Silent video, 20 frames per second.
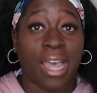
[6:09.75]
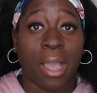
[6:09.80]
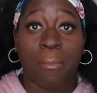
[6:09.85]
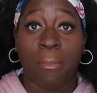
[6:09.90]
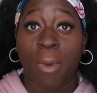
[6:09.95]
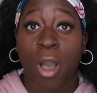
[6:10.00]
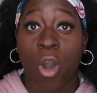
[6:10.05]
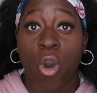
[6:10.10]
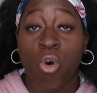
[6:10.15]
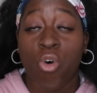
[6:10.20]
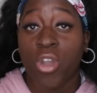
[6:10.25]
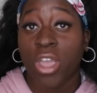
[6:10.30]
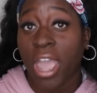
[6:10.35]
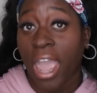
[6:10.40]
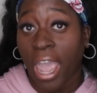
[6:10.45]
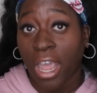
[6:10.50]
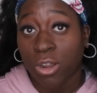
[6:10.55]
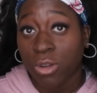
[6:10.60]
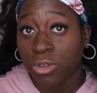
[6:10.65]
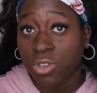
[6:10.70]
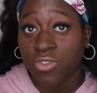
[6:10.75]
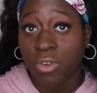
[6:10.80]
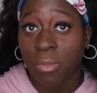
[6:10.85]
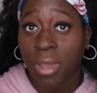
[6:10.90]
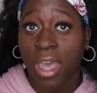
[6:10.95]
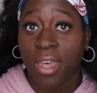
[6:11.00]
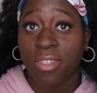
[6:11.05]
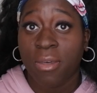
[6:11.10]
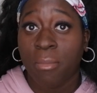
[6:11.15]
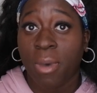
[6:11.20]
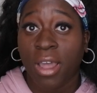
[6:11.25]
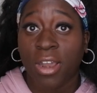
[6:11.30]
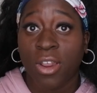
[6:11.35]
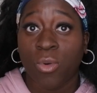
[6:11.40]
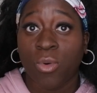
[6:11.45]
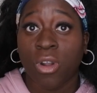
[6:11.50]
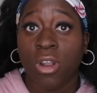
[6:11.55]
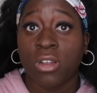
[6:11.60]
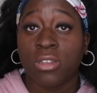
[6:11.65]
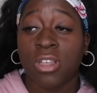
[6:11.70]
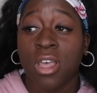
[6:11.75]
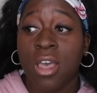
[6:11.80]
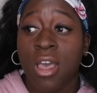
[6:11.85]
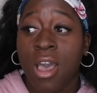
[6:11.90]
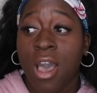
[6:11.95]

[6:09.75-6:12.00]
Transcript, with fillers: like my old candles from Bath & Body Works.